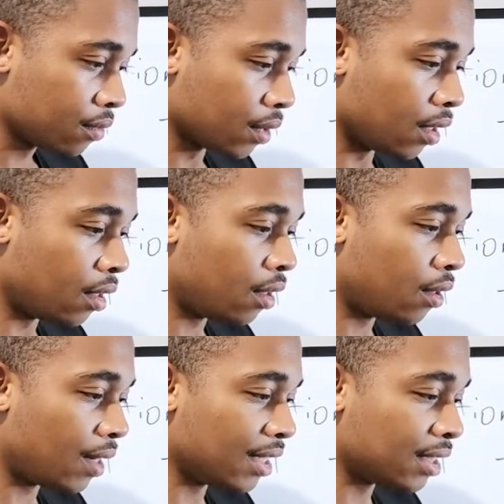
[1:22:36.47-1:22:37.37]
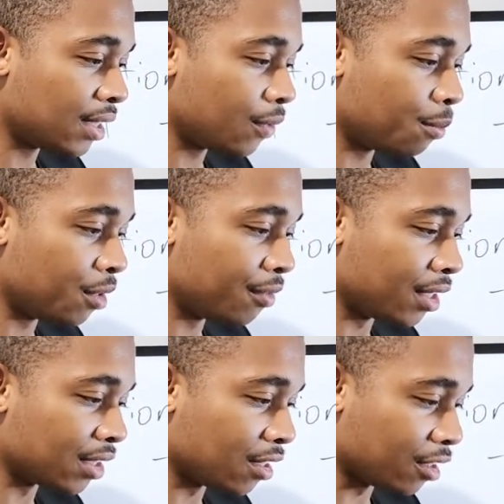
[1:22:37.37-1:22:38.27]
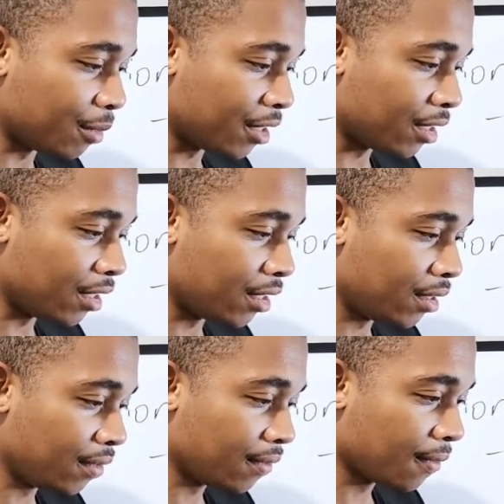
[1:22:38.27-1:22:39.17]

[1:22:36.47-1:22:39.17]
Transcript: Oh, I see what move y'all talking about here.